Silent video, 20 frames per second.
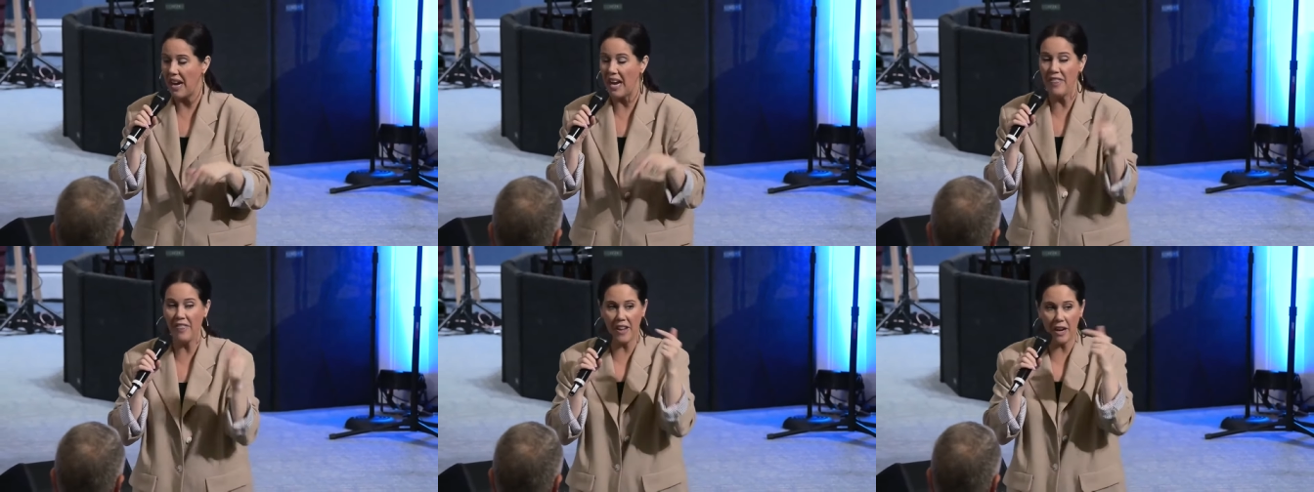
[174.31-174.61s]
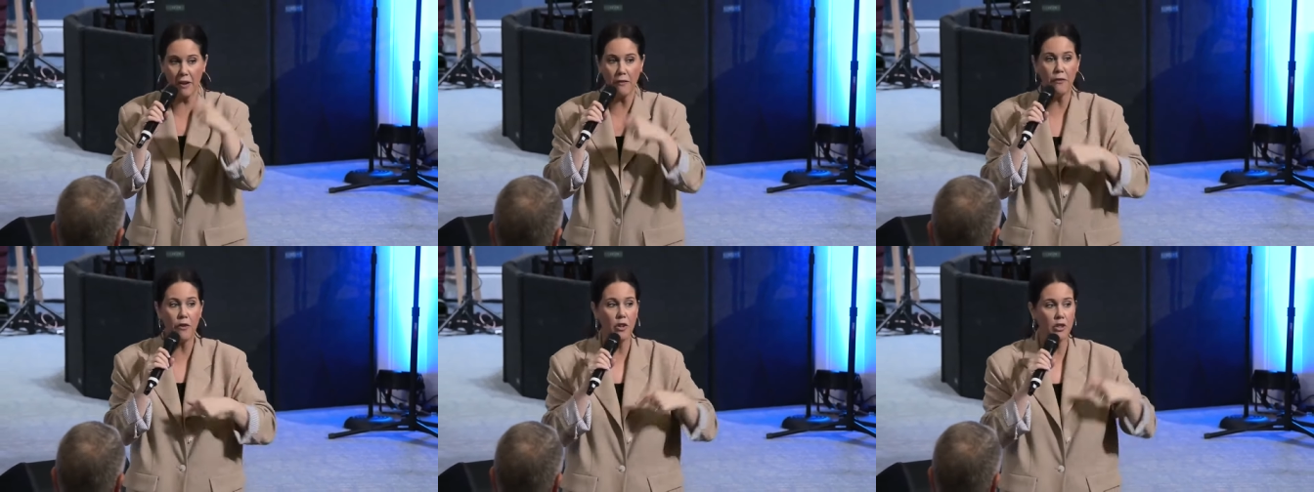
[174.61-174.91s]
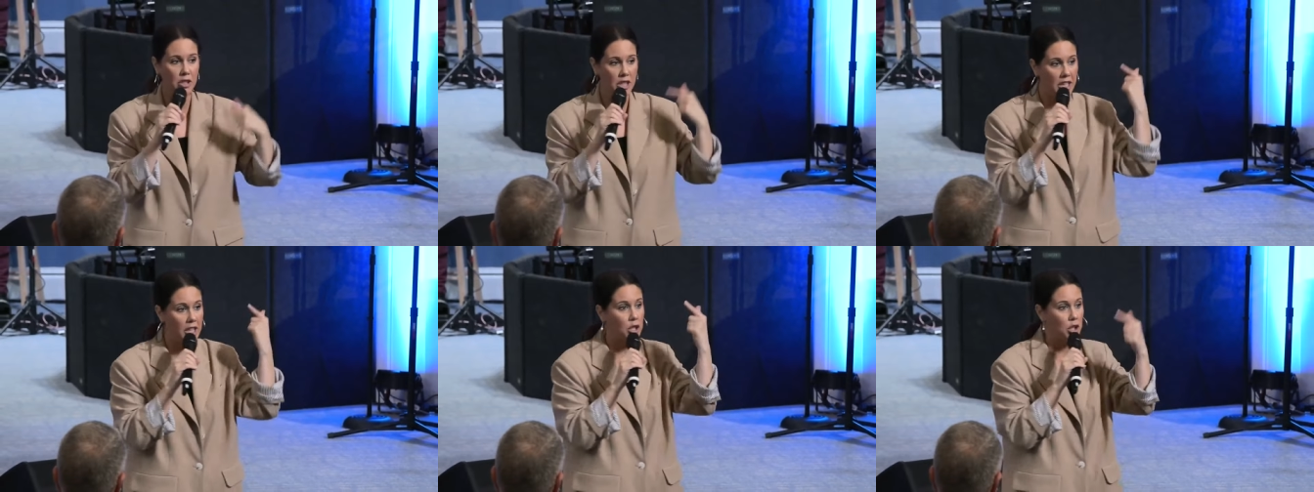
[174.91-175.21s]
and
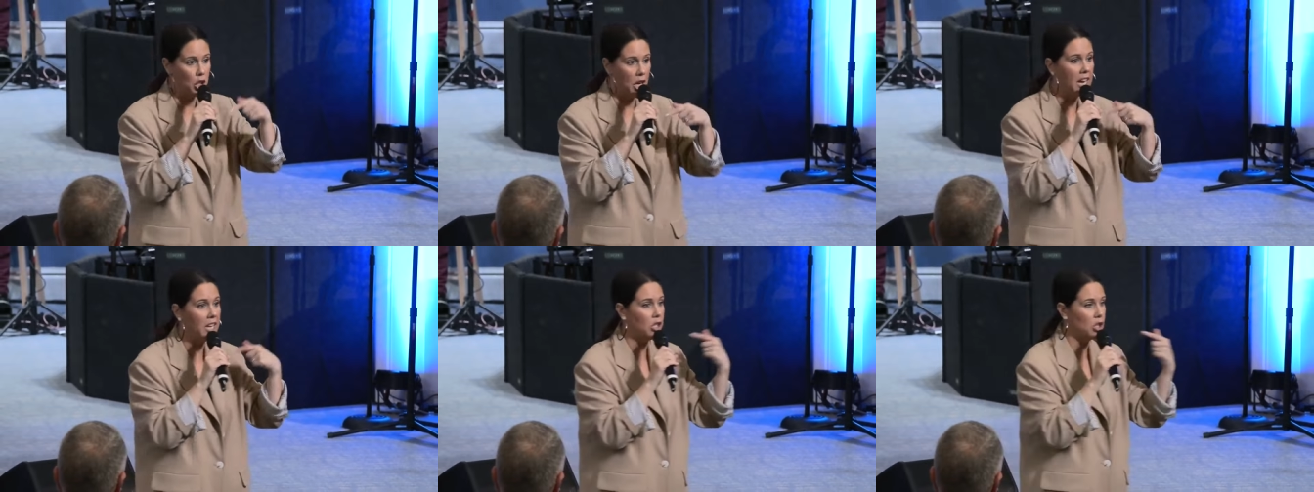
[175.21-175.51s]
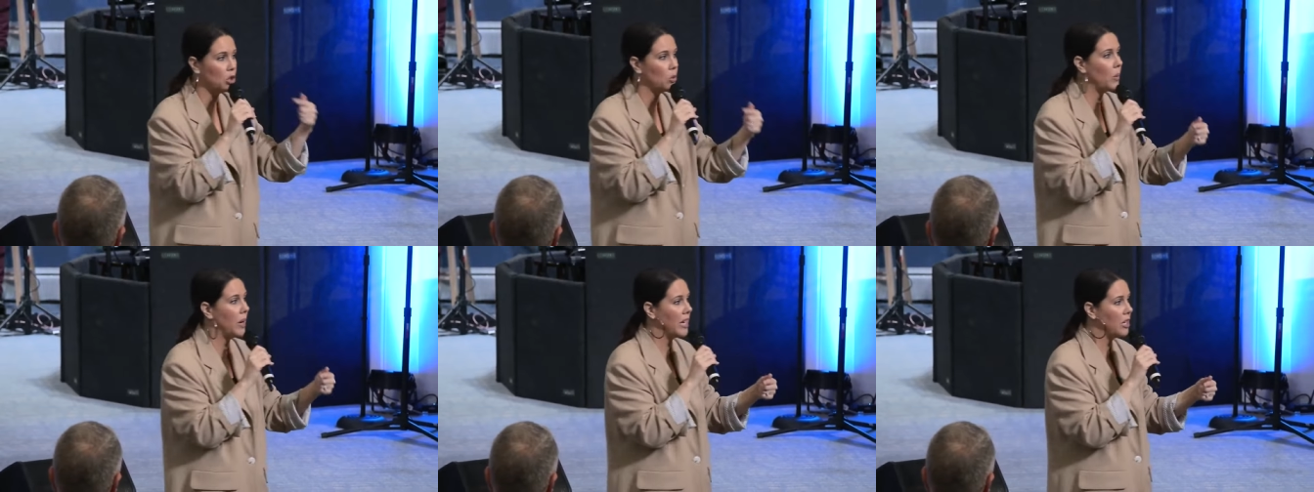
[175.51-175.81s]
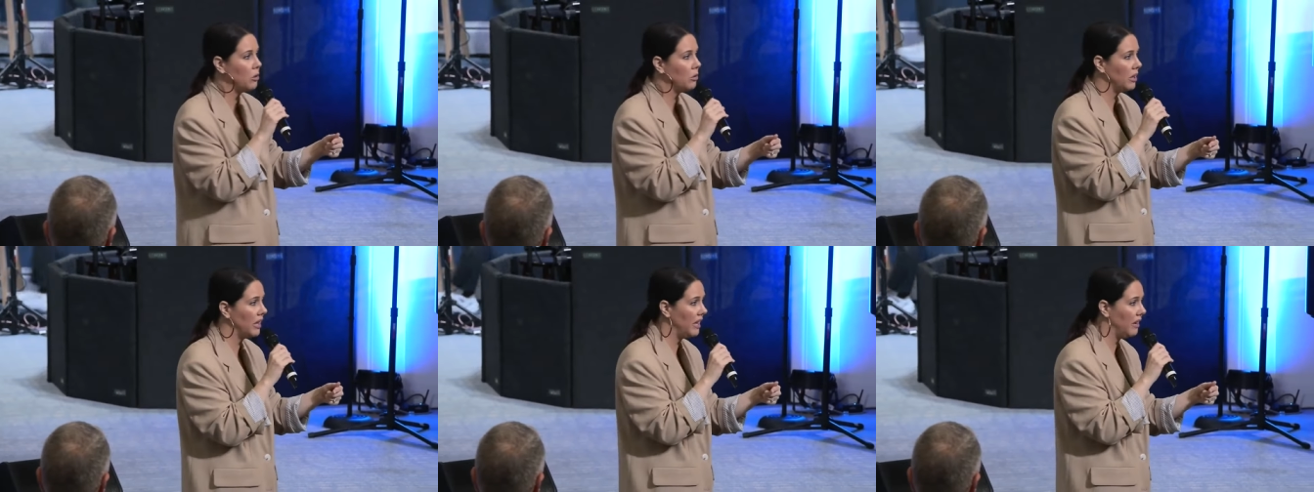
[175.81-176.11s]
therefore it's going to change the way
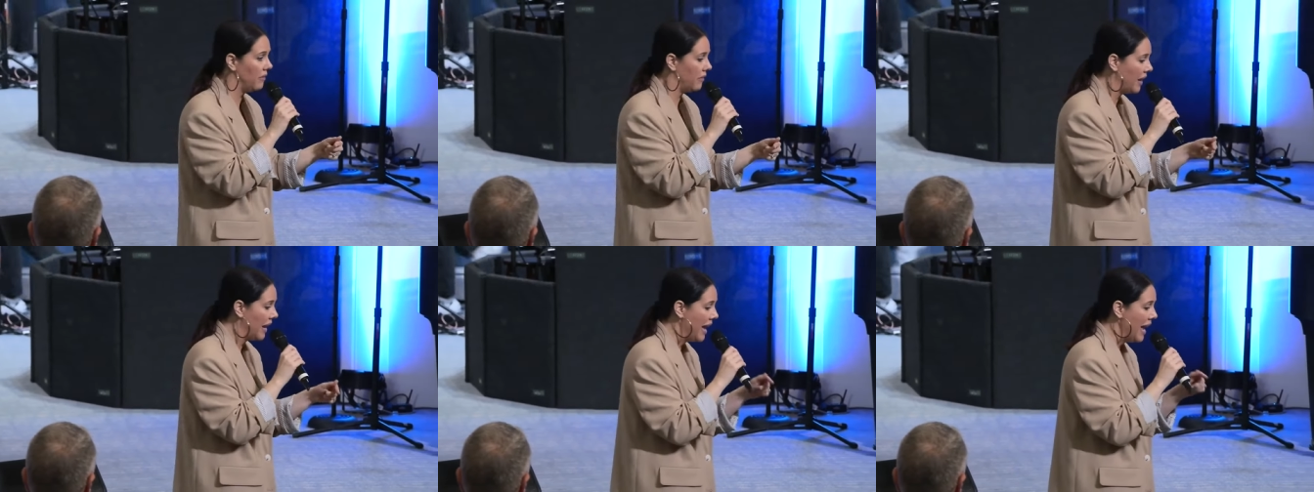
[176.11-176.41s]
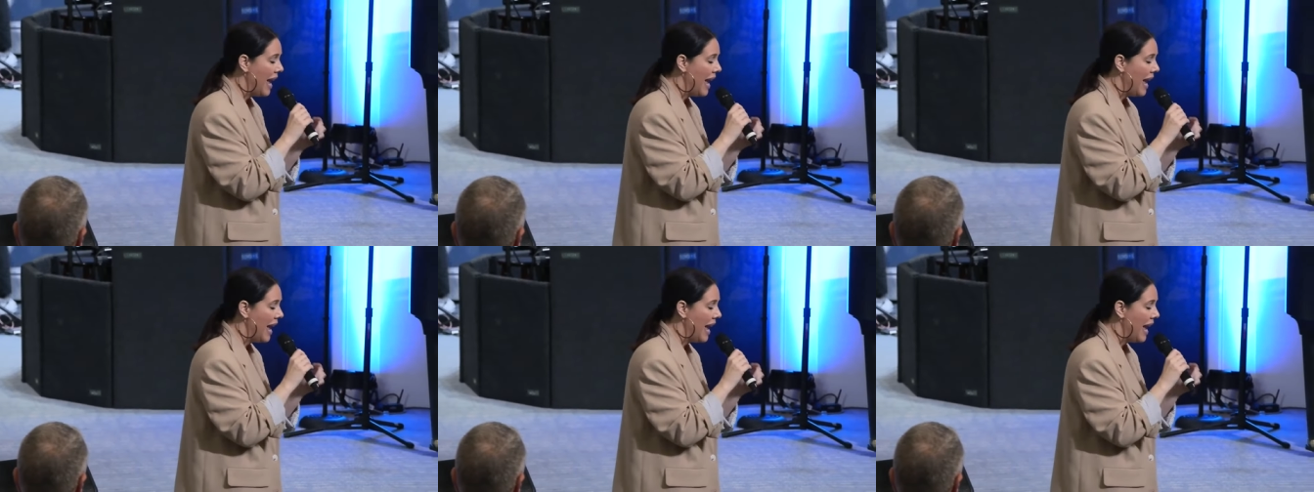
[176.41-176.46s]
you live.